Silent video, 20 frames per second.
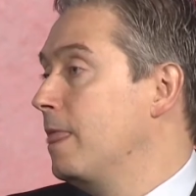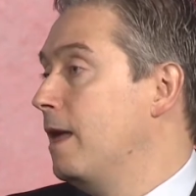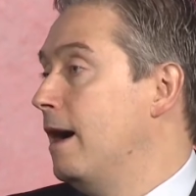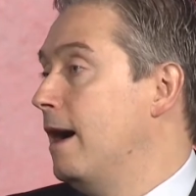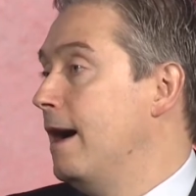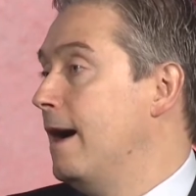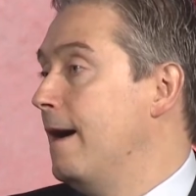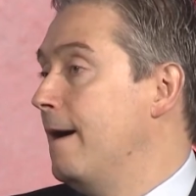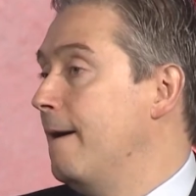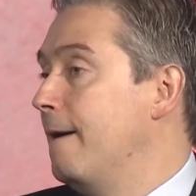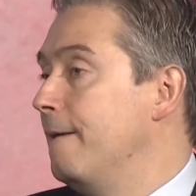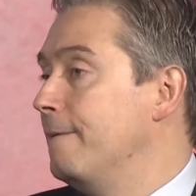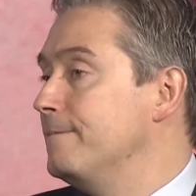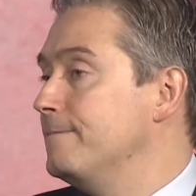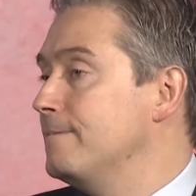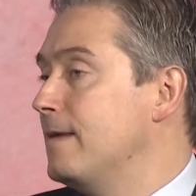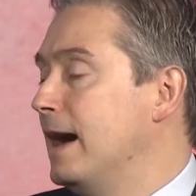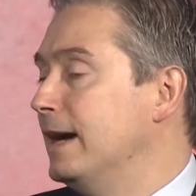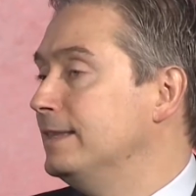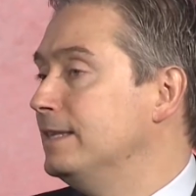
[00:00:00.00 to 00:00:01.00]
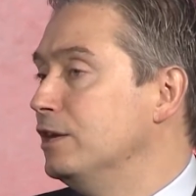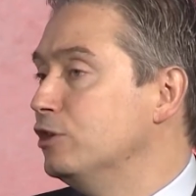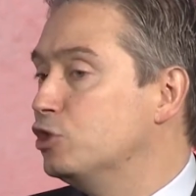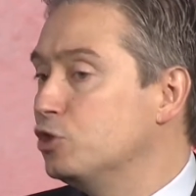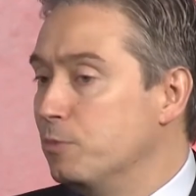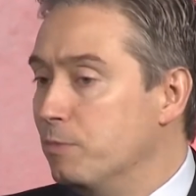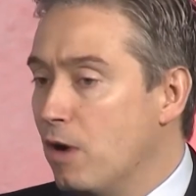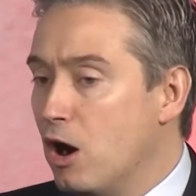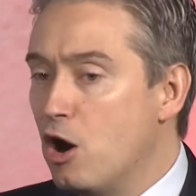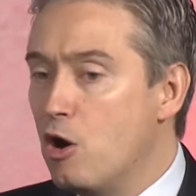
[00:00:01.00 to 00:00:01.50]
uh, I think
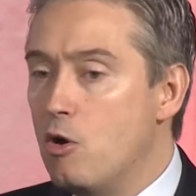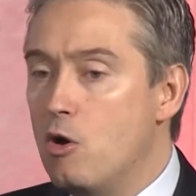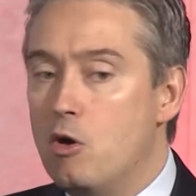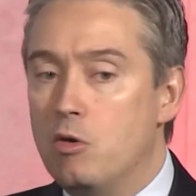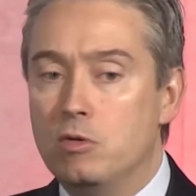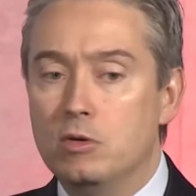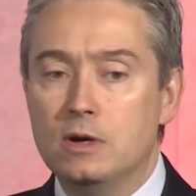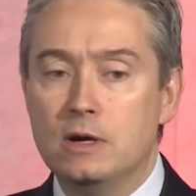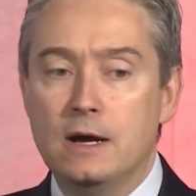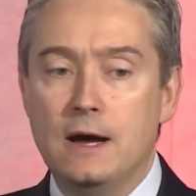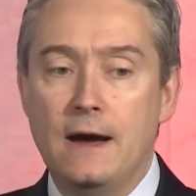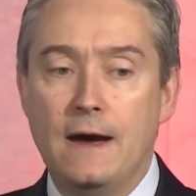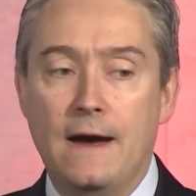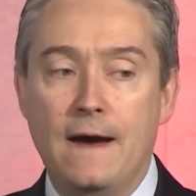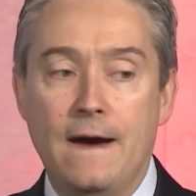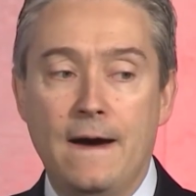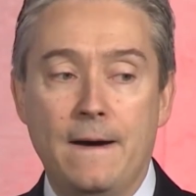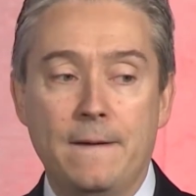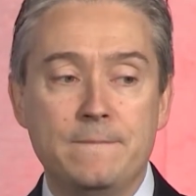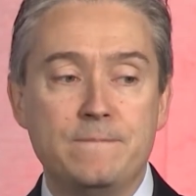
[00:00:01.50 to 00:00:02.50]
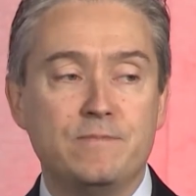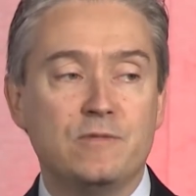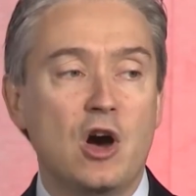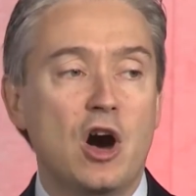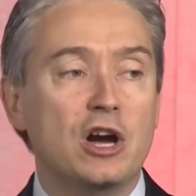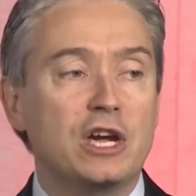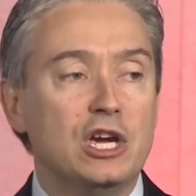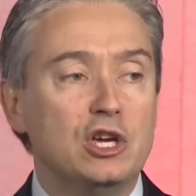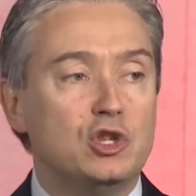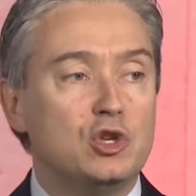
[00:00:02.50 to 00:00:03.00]
tomorrow, uh,
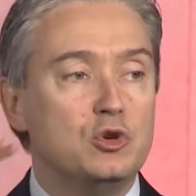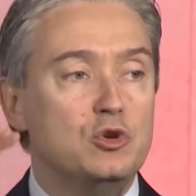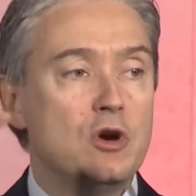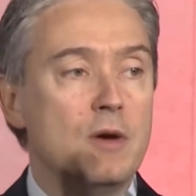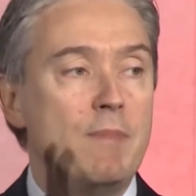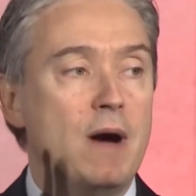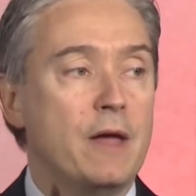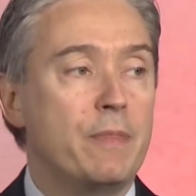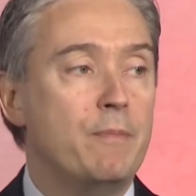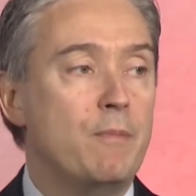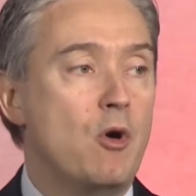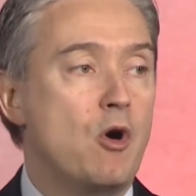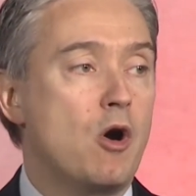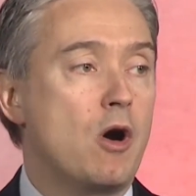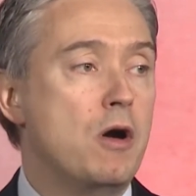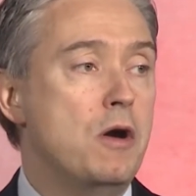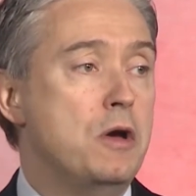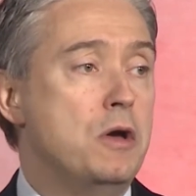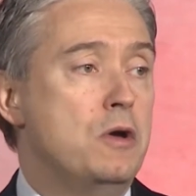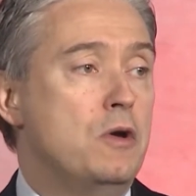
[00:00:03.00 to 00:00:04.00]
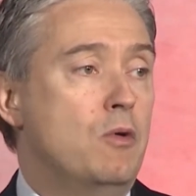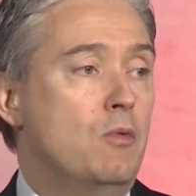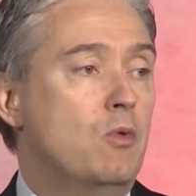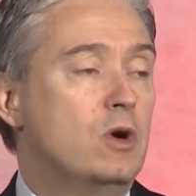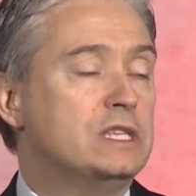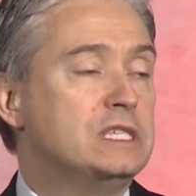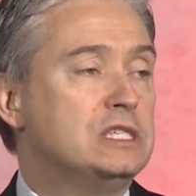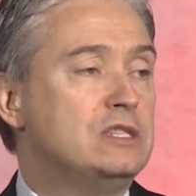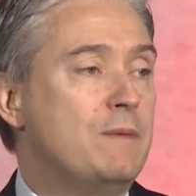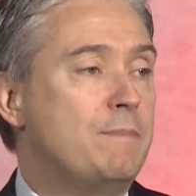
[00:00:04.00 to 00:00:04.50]
talking to you about more
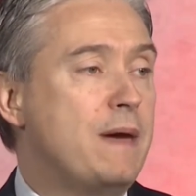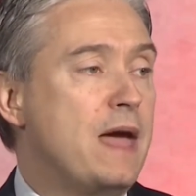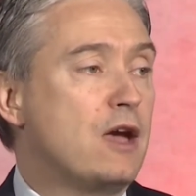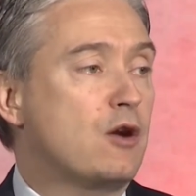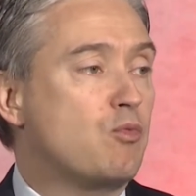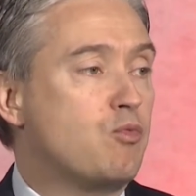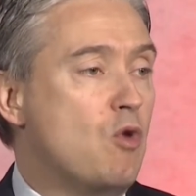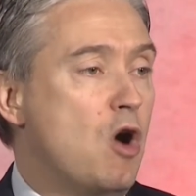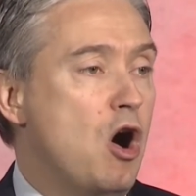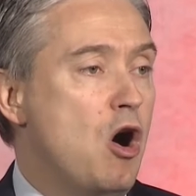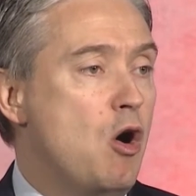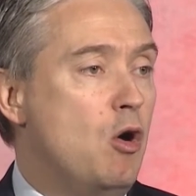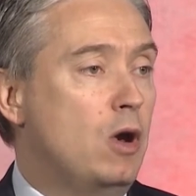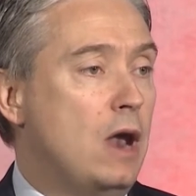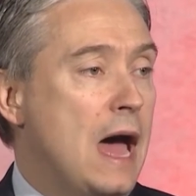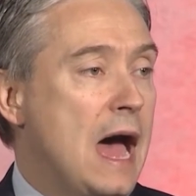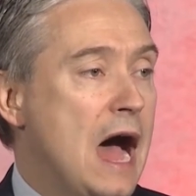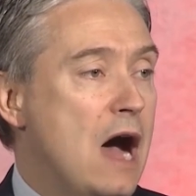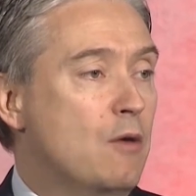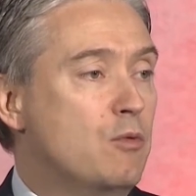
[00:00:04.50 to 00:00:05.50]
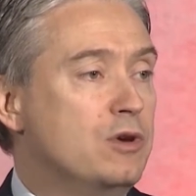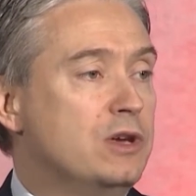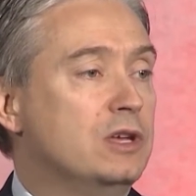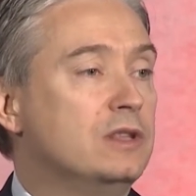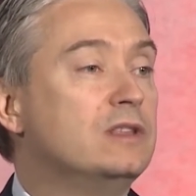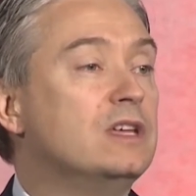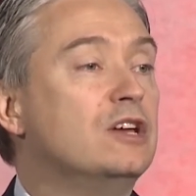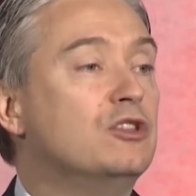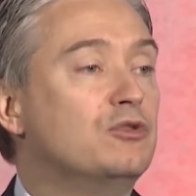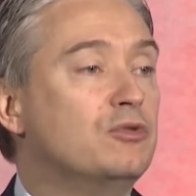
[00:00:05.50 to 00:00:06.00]
what's the bank role, how we
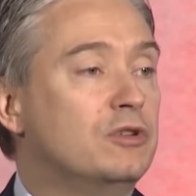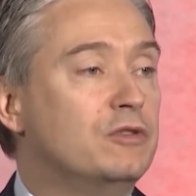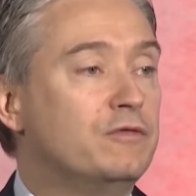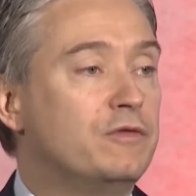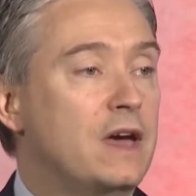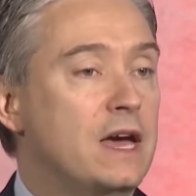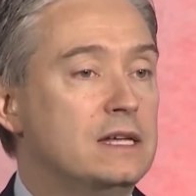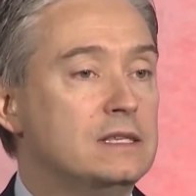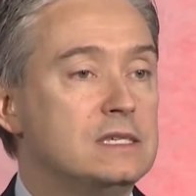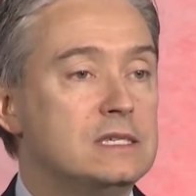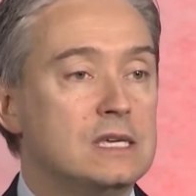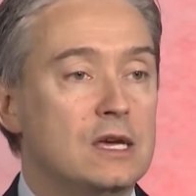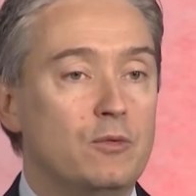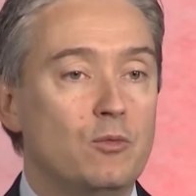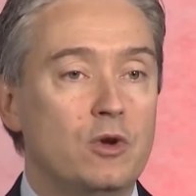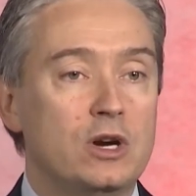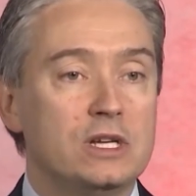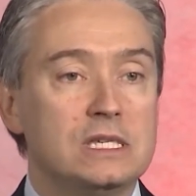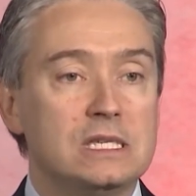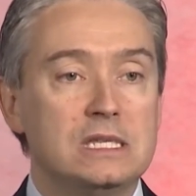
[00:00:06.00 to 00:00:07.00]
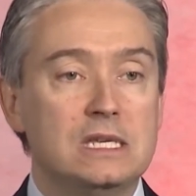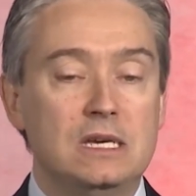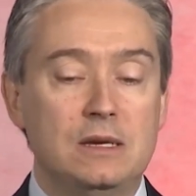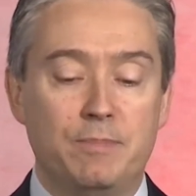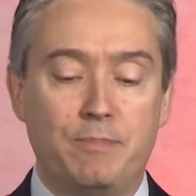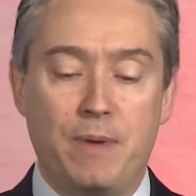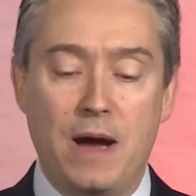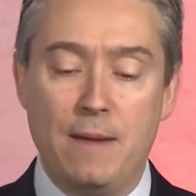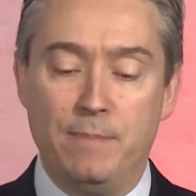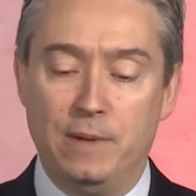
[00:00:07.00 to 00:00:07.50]
intend to advance, and what's the
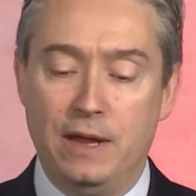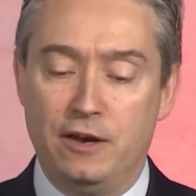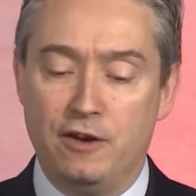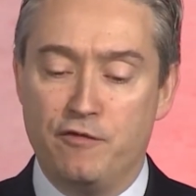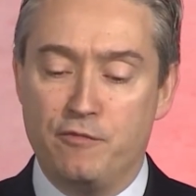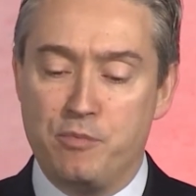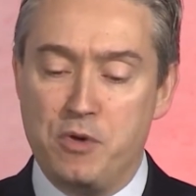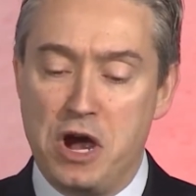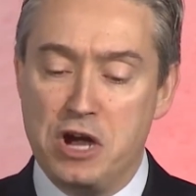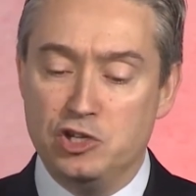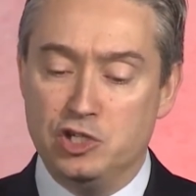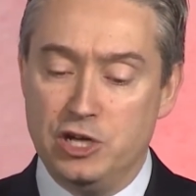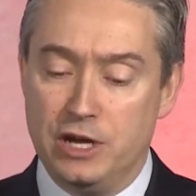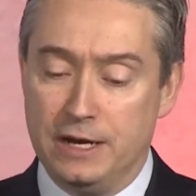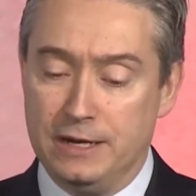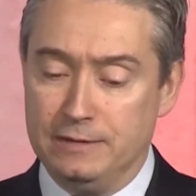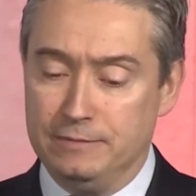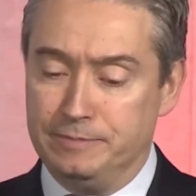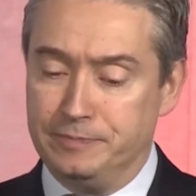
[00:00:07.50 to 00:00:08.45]
pipeline of project.